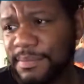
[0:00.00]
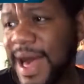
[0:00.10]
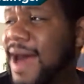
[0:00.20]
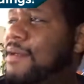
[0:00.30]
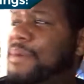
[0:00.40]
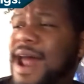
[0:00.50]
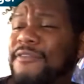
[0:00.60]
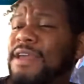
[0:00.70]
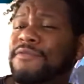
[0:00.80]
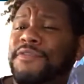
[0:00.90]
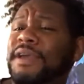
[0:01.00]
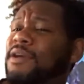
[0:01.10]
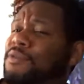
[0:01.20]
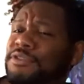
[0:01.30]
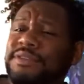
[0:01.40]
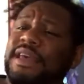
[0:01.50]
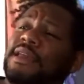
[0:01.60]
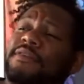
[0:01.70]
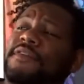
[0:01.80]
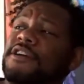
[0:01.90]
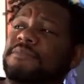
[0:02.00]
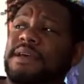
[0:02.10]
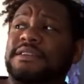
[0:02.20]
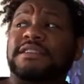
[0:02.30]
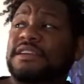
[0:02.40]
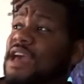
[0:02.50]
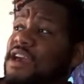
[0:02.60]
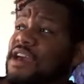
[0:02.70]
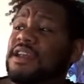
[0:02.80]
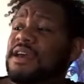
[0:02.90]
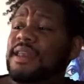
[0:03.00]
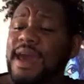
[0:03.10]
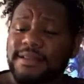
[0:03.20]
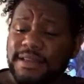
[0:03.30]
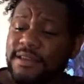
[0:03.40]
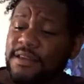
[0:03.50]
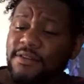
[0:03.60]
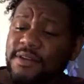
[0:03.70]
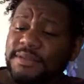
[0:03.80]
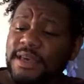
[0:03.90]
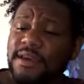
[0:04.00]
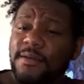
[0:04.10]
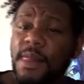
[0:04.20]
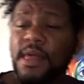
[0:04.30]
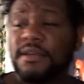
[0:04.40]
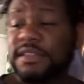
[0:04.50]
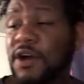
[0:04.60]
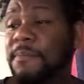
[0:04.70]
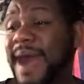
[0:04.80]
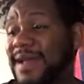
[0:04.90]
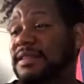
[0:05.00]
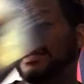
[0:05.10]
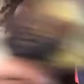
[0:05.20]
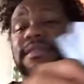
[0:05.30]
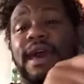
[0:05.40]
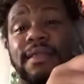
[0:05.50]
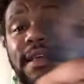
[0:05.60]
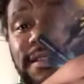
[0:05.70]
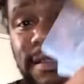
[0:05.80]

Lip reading: But I even forget what you said in the first place because it could have connected. You know what I'm saying? So back to this deck.